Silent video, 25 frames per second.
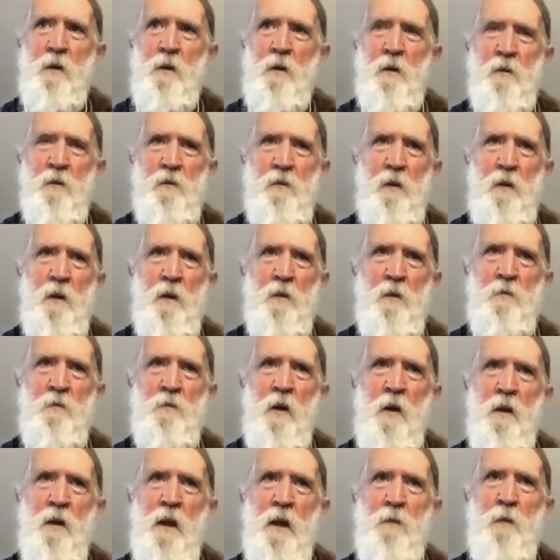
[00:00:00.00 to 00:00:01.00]
You can see it
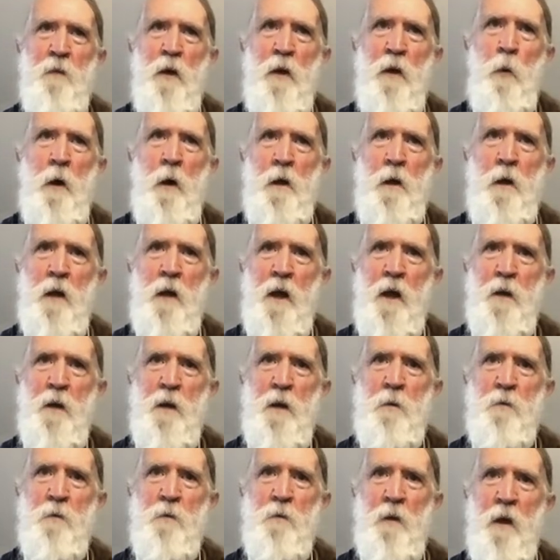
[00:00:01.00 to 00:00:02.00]
does not have that white
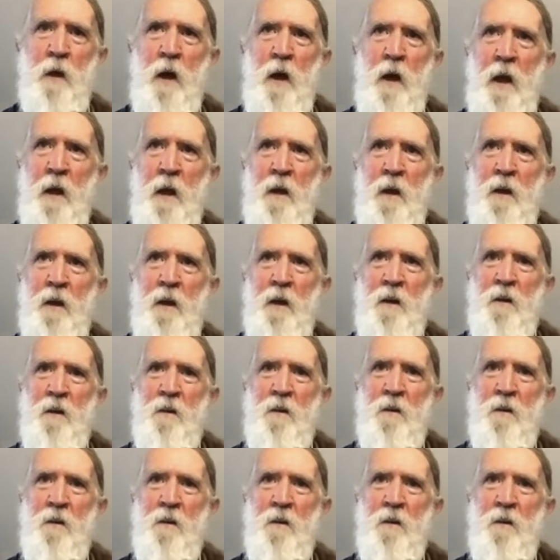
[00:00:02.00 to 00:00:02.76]
line above the eye.